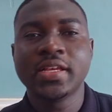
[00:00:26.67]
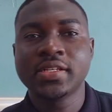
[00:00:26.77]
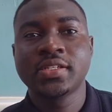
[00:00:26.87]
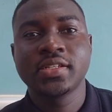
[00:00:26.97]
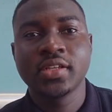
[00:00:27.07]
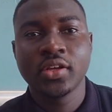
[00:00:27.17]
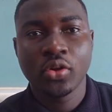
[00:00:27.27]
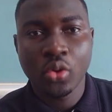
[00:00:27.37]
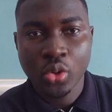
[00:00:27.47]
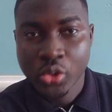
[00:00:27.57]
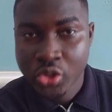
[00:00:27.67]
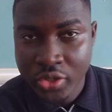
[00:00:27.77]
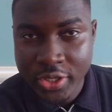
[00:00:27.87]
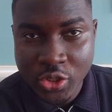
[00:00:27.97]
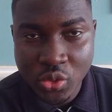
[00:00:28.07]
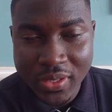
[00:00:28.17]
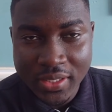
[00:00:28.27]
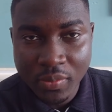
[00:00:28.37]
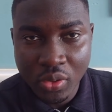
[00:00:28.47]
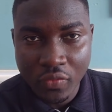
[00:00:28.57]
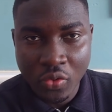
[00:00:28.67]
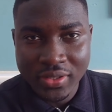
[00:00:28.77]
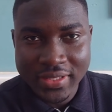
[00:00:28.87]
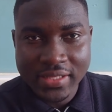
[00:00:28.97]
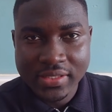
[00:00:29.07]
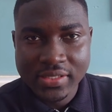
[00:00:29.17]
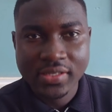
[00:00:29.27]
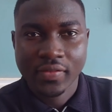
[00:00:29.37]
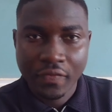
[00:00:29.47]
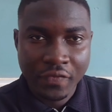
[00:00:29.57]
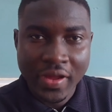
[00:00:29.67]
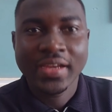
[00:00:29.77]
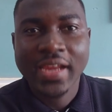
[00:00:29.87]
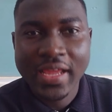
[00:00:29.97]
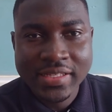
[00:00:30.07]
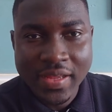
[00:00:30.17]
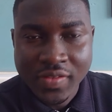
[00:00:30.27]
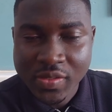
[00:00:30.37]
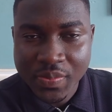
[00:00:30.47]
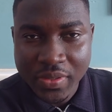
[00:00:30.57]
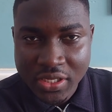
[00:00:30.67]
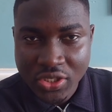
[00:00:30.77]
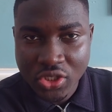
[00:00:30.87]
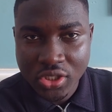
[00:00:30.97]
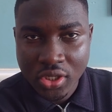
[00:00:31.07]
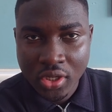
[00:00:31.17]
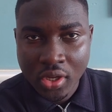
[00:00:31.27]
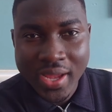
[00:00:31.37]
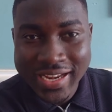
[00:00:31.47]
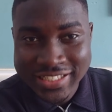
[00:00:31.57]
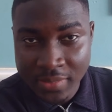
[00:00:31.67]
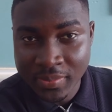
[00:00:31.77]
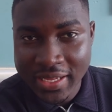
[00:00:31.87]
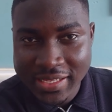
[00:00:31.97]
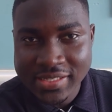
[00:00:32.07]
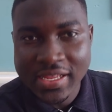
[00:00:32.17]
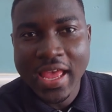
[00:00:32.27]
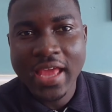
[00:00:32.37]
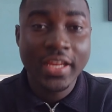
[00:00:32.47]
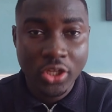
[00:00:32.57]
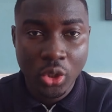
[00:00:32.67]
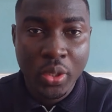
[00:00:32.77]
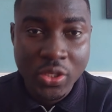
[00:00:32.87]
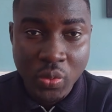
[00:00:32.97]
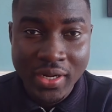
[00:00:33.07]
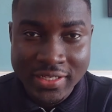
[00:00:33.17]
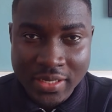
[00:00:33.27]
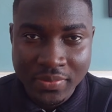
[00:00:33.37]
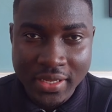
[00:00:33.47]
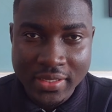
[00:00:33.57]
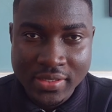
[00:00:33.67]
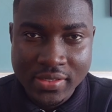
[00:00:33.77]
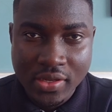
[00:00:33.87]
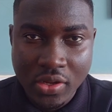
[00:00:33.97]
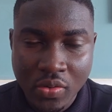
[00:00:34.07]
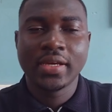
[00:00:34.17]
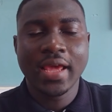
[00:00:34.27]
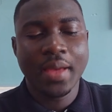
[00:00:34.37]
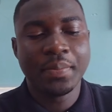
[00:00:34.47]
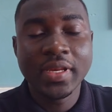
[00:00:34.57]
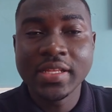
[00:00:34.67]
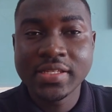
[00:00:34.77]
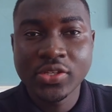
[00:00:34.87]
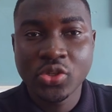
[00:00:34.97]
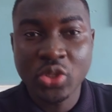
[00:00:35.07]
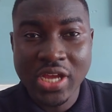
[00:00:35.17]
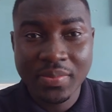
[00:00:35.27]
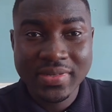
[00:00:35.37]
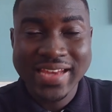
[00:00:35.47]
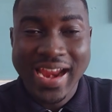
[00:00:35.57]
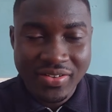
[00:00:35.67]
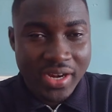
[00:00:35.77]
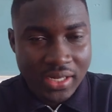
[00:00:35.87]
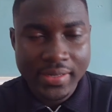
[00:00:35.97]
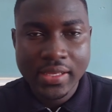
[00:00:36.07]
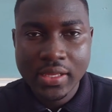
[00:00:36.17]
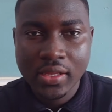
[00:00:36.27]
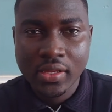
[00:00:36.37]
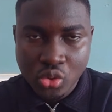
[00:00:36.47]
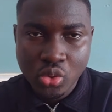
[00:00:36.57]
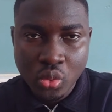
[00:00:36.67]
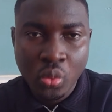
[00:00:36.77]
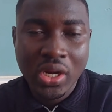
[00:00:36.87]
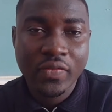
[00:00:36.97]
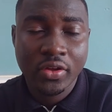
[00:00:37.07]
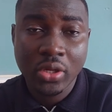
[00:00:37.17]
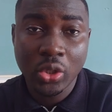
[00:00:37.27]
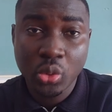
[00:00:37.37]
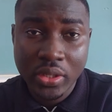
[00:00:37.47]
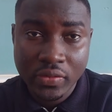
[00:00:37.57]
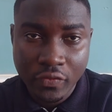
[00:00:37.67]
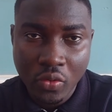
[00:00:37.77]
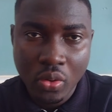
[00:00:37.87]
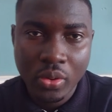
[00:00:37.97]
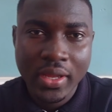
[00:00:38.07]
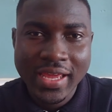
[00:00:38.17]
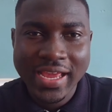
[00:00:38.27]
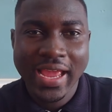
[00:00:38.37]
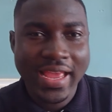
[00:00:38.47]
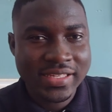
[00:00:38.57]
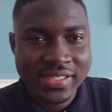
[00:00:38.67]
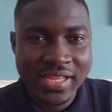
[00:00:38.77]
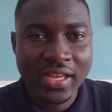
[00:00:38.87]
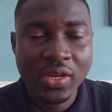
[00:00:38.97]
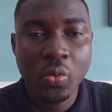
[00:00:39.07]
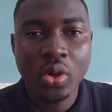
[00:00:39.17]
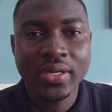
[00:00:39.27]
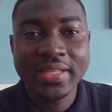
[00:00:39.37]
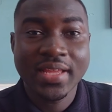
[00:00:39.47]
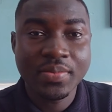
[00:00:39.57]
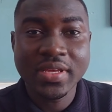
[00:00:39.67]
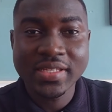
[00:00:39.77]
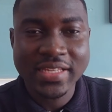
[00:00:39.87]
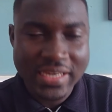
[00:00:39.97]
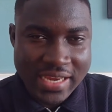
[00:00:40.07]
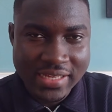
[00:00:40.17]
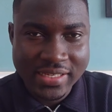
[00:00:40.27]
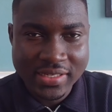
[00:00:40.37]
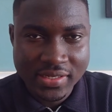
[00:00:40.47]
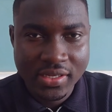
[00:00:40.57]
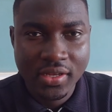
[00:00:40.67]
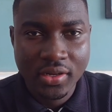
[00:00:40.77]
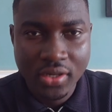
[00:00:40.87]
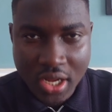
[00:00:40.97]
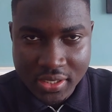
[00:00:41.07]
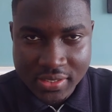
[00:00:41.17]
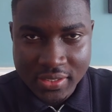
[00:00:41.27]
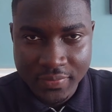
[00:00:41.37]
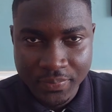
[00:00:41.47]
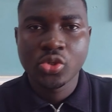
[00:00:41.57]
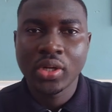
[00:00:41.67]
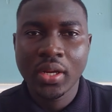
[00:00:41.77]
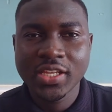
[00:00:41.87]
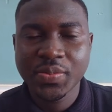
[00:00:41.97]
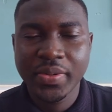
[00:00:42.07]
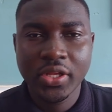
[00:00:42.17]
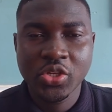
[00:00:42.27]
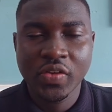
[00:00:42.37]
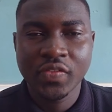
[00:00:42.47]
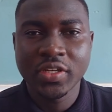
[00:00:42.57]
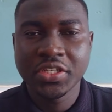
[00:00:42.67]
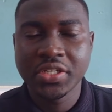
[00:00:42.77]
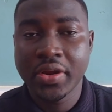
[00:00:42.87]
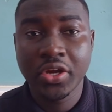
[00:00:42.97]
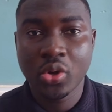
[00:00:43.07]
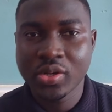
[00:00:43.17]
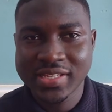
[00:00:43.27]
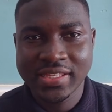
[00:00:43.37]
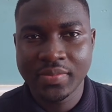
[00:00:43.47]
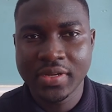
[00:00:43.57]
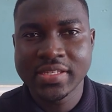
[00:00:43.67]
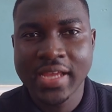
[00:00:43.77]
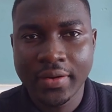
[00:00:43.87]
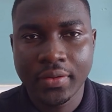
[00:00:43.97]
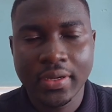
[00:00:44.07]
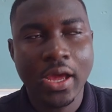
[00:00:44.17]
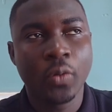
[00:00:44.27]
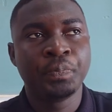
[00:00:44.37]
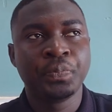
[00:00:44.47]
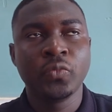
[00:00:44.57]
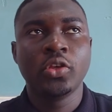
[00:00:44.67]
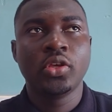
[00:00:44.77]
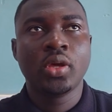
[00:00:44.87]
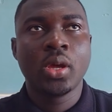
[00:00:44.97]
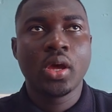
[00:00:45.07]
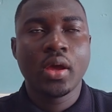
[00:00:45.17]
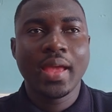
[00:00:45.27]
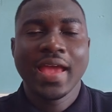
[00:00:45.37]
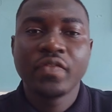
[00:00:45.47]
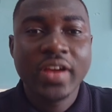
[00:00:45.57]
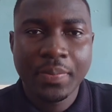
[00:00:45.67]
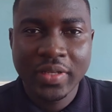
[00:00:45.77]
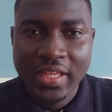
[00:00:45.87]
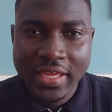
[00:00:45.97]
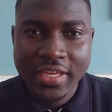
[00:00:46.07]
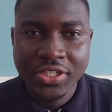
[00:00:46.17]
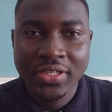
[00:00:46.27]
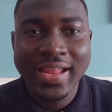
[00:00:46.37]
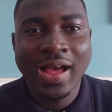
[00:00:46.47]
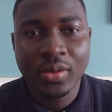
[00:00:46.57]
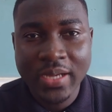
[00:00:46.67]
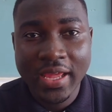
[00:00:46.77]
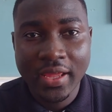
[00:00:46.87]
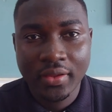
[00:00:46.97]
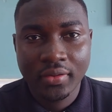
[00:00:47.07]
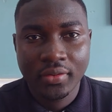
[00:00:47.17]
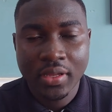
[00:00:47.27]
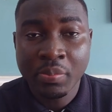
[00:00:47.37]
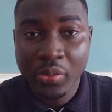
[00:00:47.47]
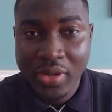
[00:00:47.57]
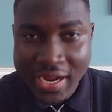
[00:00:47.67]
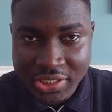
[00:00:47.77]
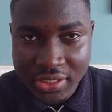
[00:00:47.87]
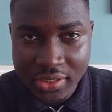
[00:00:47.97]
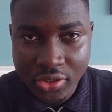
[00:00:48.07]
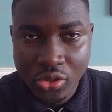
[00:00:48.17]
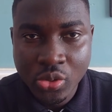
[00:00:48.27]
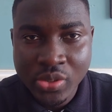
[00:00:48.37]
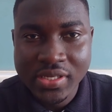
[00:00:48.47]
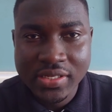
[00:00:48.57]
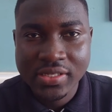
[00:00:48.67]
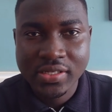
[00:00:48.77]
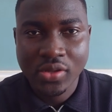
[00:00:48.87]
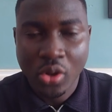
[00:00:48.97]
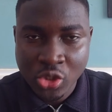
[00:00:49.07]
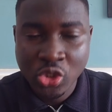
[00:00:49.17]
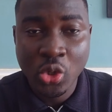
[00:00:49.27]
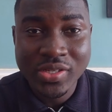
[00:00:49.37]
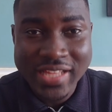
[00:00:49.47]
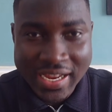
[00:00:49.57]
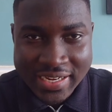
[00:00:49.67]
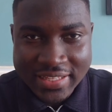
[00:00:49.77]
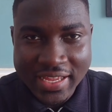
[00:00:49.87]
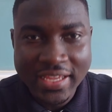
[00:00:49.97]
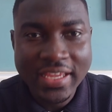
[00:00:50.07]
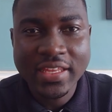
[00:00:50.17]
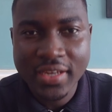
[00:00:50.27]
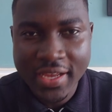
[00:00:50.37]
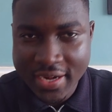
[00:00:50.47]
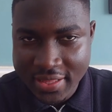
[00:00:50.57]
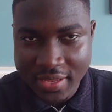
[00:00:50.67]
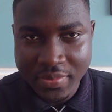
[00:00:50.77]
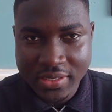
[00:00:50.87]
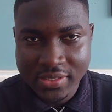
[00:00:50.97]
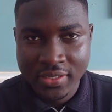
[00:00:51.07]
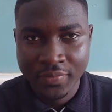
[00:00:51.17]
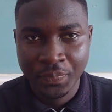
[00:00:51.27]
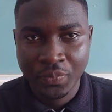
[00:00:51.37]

is go straight to the table of content, find the exact page to where the chapter is, and then you locate where the chapter is. The ability to jump directly to whatever you are looking for is exactly what database indexes does. So now let's bring it to software engineering or system design. Now, every application out there in production uses or stores their data in a database.